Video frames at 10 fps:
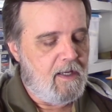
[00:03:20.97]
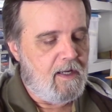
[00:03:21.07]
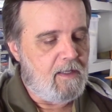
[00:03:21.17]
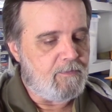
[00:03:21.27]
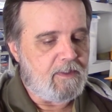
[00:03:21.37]

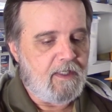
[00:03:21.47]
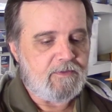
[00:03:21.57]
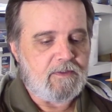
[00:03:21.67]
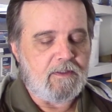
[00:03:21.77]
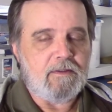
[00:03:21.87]
I'm
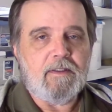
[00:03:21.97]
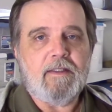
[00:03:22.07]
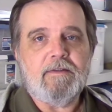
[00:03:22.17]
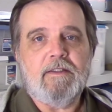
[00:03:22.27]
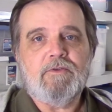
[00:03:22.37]
guessing
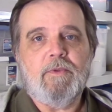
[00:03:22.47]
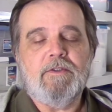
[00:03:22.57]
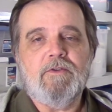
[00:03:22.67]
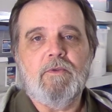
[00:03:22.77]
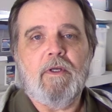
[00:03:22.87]
that
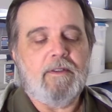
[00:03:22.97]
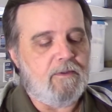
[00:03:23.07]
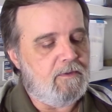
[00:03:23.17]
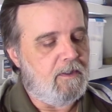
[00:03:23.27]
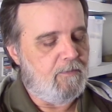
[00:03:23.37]

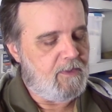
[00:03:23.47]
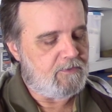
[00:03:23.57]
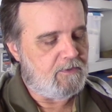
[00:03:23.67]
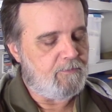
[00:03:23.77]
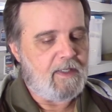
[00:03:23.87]
2200, based
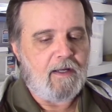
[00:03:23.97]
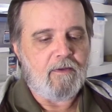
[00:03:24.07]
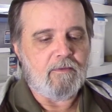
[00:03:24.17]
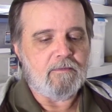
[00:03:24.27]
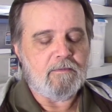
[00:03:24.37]
on the
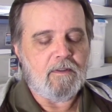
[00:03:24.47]
power